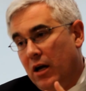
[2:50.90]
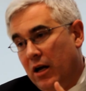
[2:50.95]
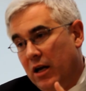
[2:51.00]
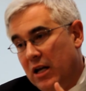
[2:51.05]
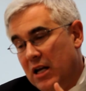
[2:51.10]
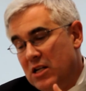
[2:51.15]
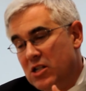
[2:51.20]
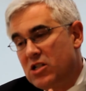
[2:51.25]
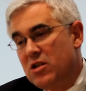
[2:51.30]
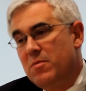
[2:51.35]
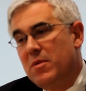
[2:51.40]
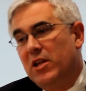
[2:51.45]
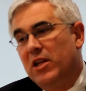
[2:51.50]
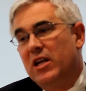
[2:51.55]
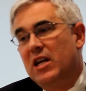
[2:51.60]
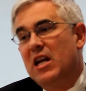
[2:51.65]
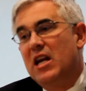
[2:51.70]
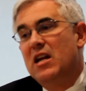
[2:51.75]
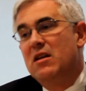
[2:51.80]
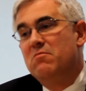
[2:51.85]

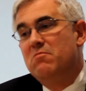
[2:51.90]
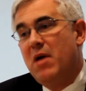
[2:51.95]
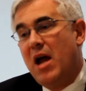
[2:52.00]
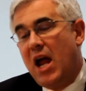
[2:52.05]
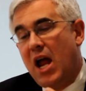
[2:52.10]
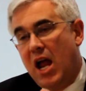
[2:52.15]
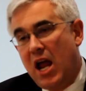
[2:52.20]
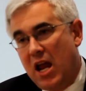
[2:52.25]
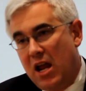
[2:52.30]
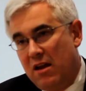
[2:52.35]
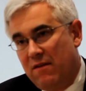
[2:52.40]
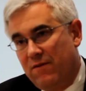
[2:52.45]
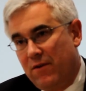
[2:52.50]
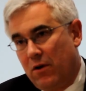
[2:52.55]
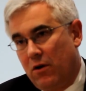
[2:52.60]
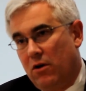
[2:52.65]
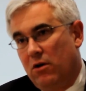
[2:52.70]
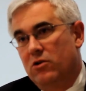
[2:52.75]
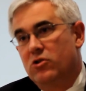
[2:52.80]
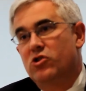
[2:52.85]
Instability in behavior.